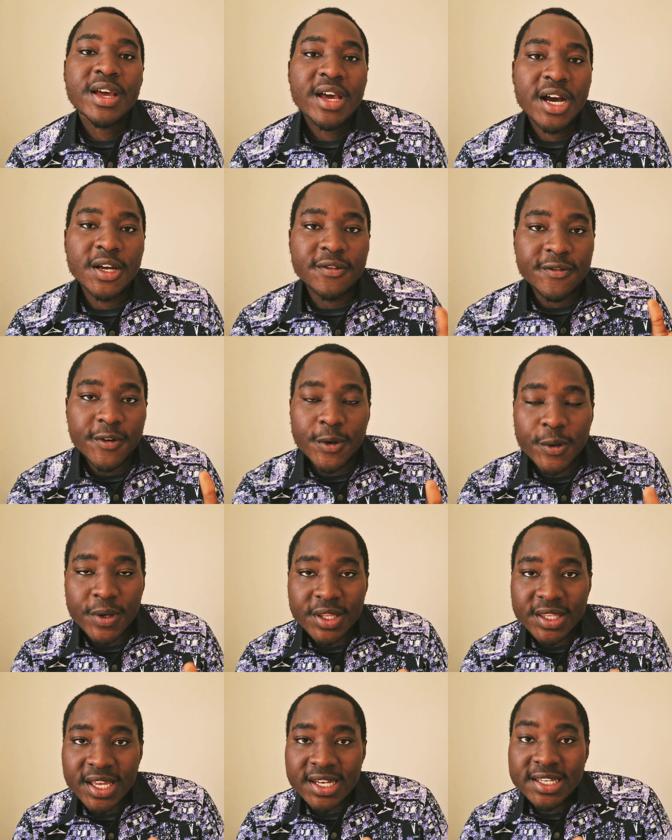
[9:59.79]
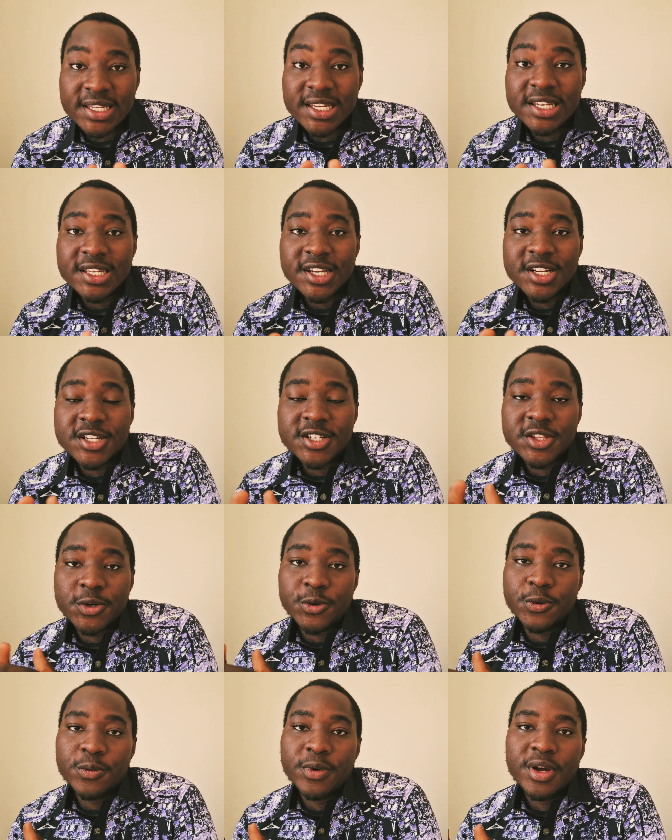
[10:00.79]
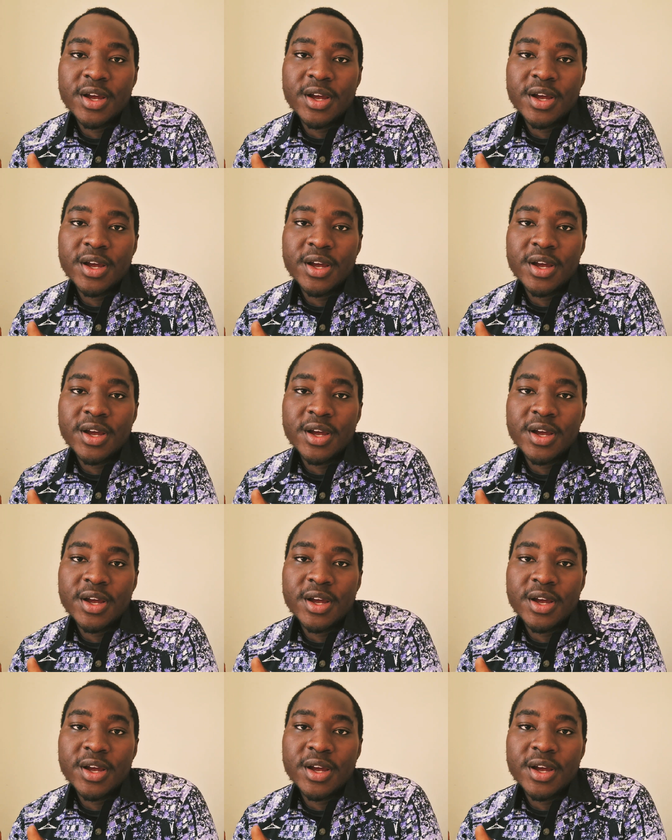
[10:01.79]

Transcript: and following that lineage through